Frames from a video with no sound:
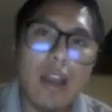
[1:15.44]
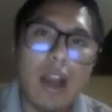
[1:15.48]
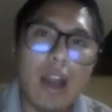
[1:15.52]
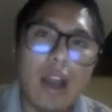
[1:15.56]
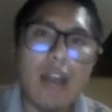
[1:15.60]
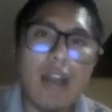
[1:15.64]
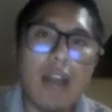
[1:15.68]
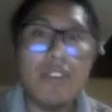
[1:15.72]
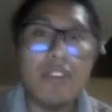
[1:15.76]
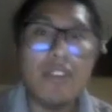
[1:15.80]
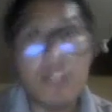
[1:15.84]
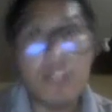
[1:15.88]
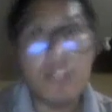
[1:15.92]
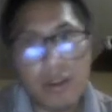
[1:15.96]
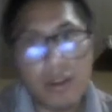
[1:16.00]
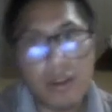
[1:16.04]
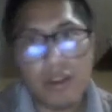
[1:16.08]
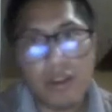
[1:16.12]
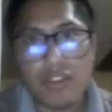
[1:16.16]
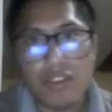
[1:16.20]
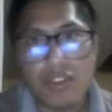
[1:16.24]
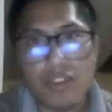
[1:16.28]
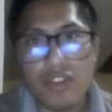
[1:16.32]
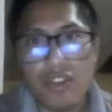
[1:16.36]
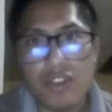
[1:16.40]
and
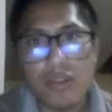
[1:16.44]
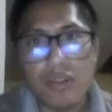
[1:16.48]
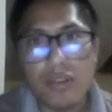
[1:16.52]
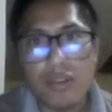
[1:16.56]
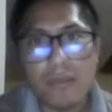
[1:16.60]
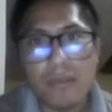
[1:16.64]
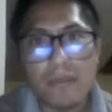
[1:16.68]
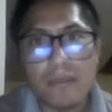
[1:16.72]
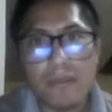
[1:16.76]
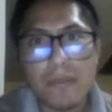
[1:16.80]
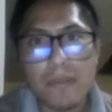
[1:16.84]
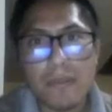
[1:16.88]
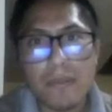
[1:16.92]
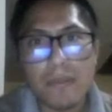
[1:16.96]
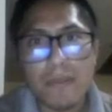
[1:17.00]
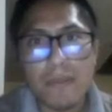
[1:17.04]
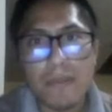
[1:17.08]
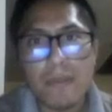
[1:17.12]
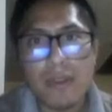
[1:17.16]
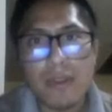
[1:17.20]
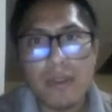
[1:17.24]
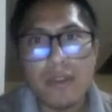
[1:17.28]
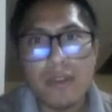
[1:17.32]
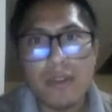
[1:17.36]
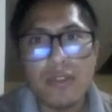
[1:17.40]
search.
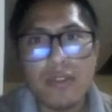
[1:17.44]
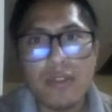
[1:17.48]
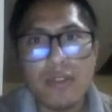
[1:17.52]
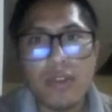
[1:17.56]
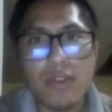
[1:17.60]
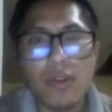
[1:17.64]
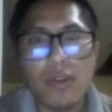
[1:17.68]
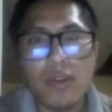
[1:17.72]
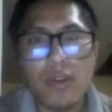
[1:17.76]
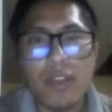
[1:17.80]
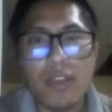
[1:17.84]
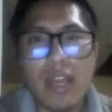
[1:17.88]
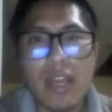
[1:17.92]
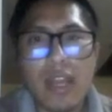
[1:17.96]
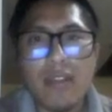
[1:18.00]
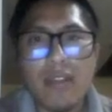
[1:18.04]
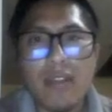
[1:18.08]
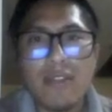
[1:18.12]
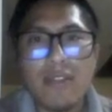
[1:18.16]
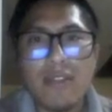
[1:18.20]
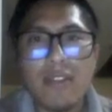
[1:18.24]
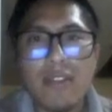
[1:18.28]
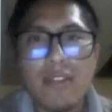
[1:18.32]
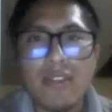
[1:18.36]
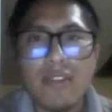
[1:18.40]
So the
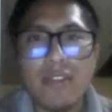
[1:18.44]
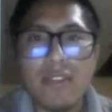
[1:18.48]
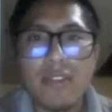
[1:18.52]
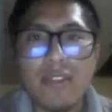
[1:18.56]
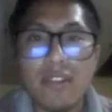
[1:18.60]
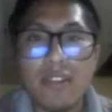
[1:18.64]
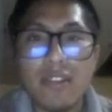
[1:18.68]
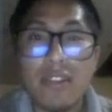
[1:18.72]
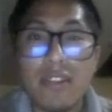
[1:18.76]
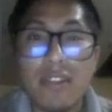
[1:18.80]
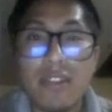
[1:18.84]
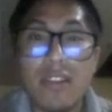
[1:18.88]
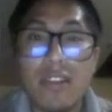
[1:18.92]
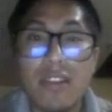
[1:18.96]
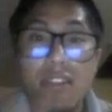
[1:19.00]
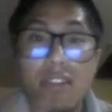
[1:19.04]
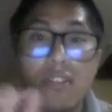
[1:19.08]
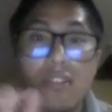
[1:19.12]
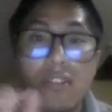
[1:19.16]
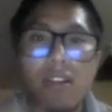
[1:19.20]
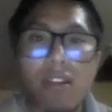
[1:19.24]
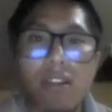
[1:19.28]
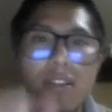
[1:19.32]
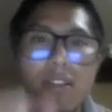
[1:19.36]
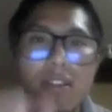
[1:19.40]
answer is
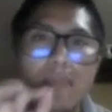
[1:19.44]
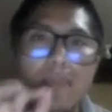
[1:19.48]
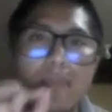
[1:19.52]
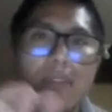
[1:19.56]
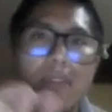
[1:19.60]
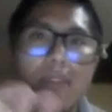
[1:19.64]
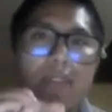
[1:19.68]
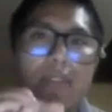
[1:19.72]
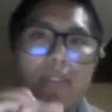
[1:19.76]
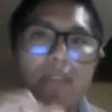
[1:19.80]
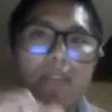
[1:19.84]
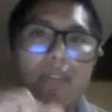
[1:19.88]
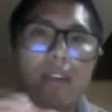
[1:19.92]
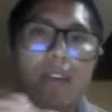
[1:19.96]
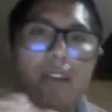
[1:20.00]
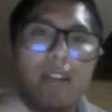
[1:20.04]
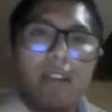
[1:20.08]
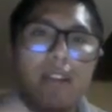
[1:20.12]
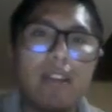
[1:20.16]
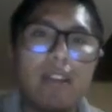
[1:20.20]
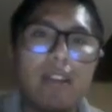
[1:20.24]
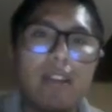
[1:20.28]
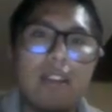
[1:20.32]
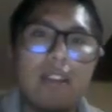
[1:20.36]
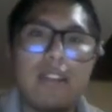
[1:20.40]
not
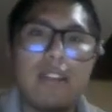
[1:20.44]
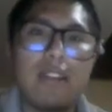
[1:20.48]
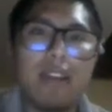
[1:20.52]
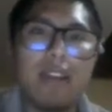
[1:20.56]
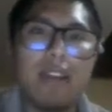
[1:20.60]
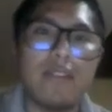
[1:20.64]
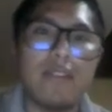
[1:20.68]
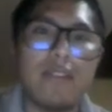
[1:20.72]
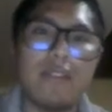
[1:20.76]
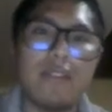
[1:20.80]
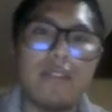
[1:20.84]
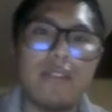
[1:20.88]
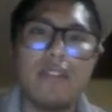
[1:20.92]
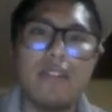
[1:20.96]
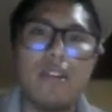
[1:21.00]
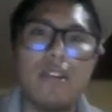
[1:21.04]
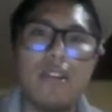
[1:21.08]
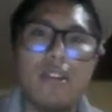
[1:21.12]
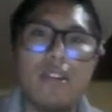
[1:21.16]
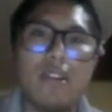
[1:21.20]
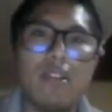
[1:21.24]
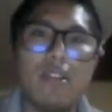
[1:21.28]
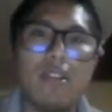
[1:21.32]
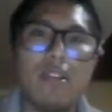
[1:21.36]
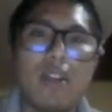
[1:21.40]
specifically in the test.
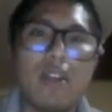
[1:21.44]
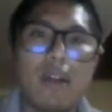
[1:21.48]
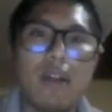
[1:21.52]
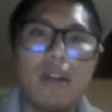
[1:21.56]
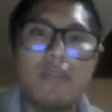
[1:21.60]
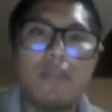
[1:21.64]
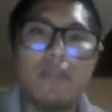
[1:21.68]
You have